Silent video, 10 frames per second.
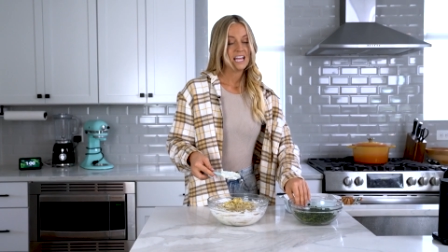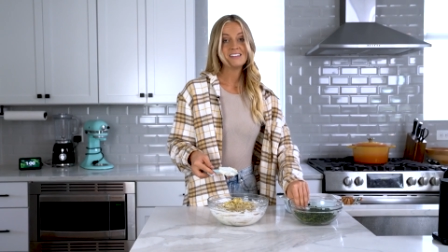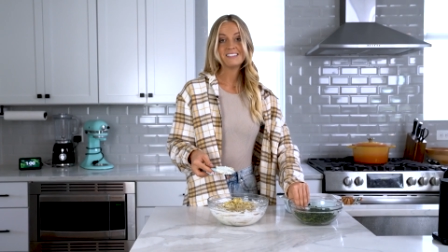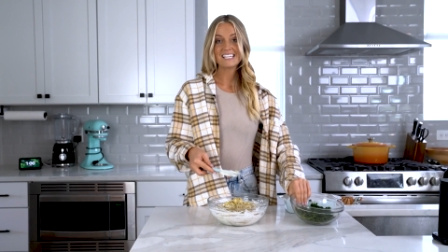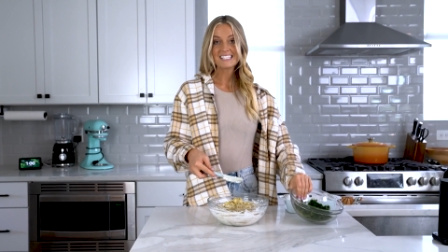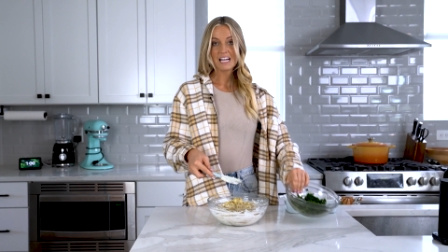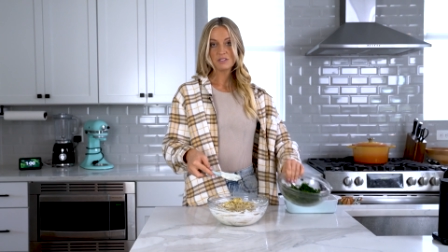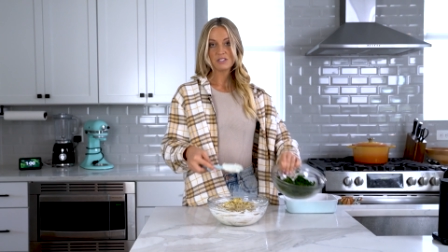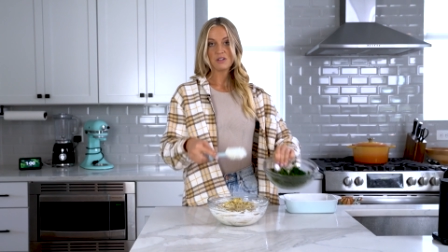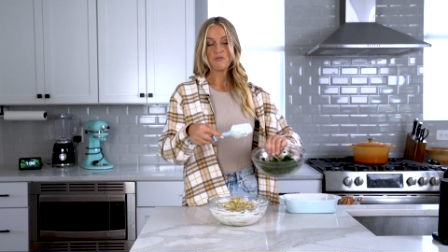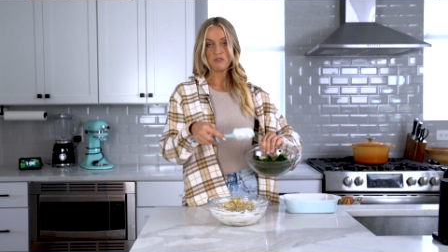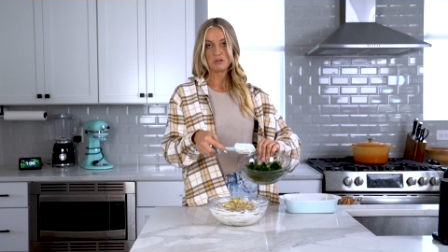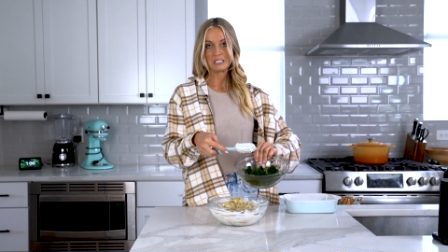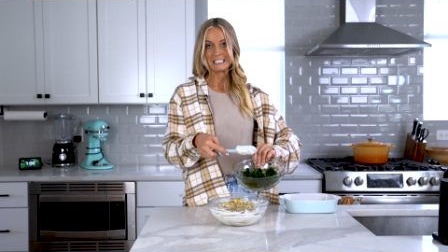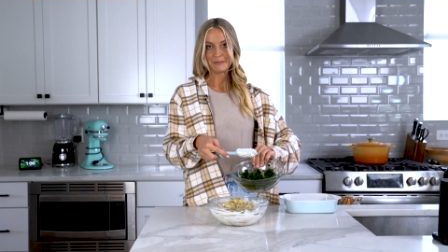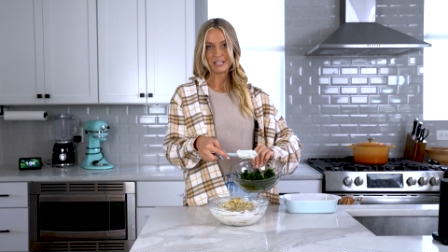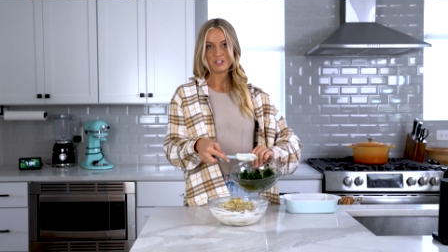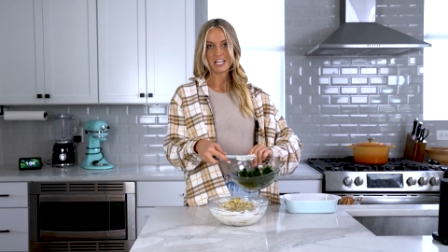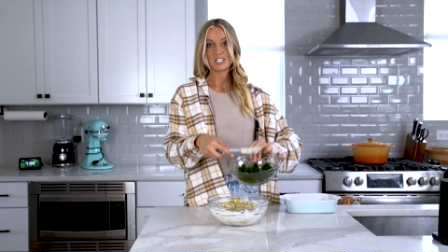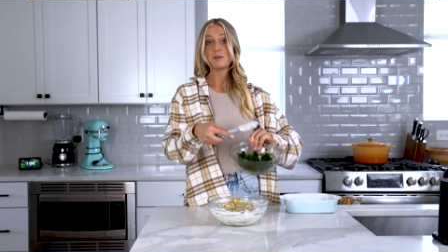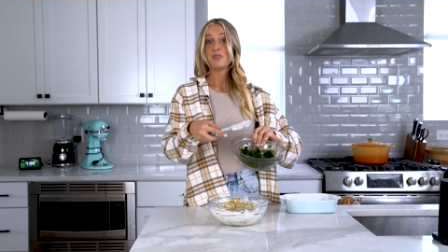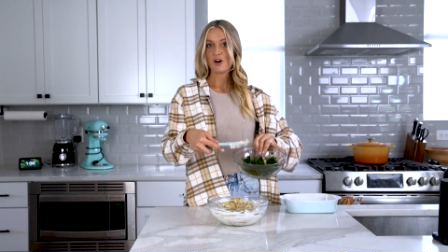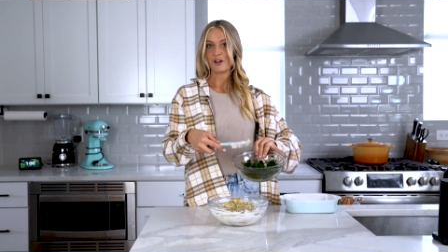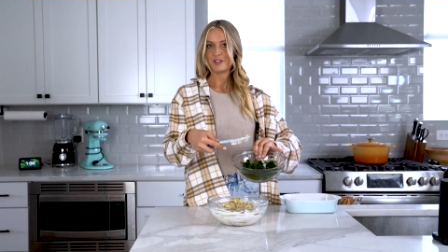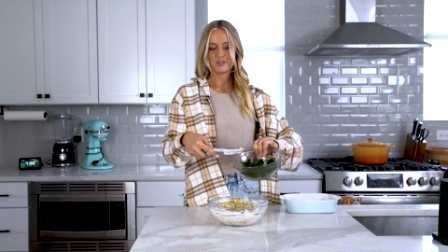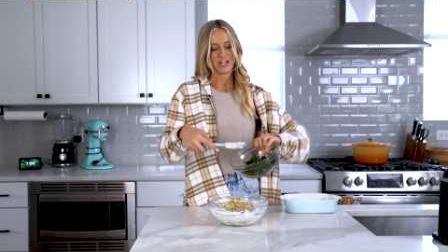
And then six ounces of frozen spinach that's been thawed and